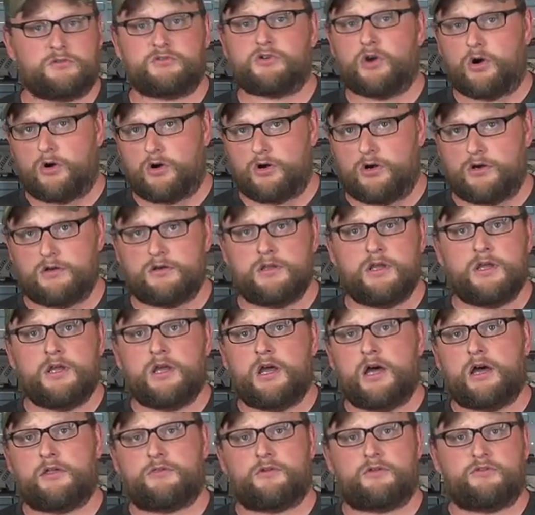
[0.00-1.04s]
dirt,
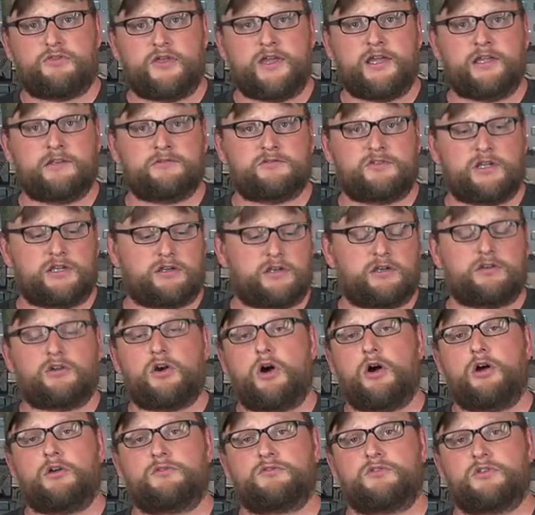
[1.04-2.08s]
other things that can
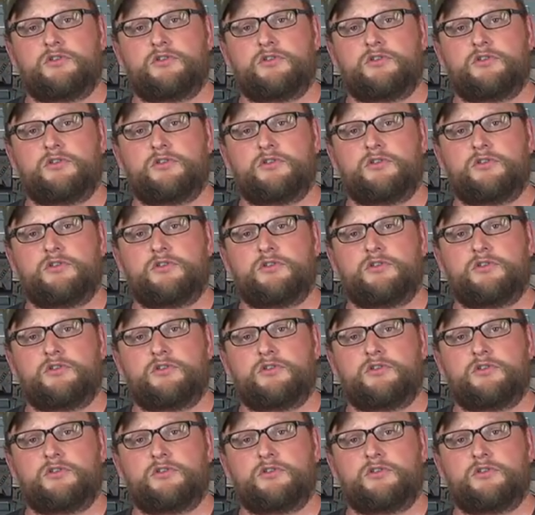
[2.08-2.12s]
cause